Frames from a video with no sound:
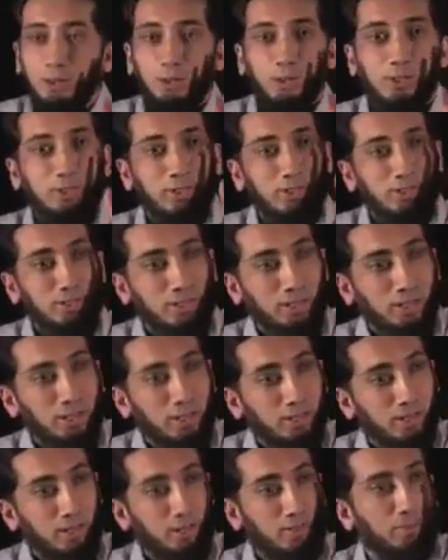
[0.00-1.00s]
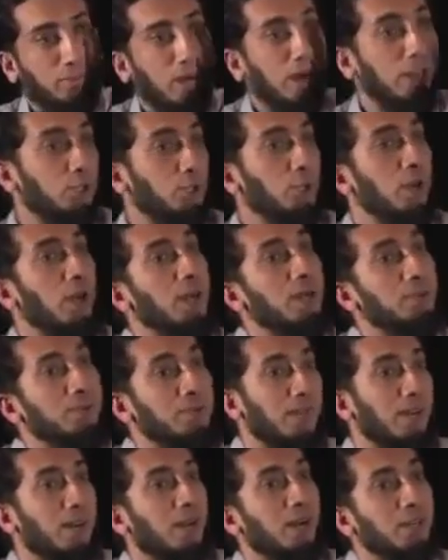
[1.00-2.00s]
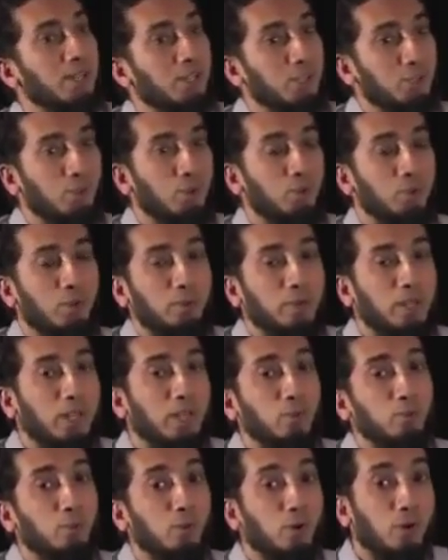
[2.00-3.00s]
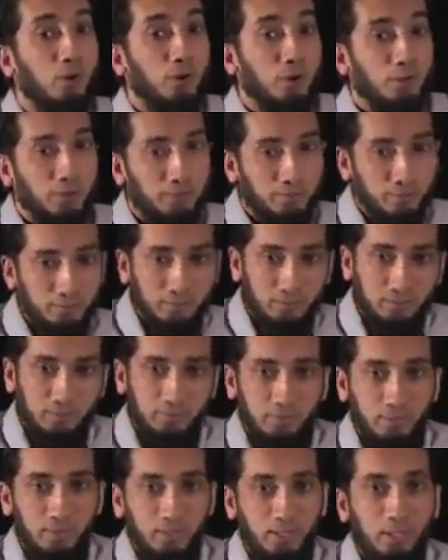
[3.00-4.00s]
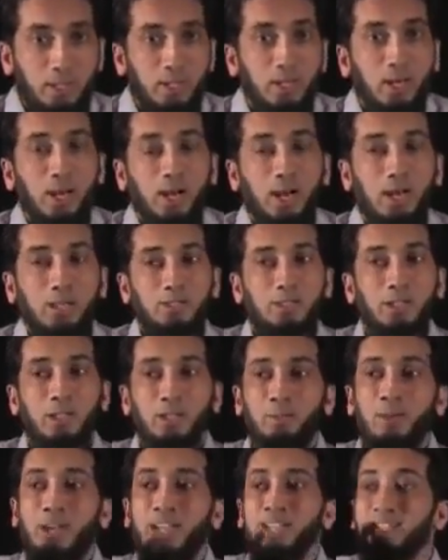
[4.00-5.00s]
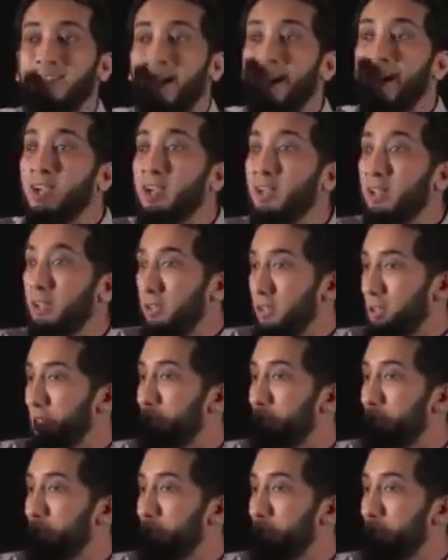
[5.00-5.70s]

my tribe's eyes will remain warm until my dagger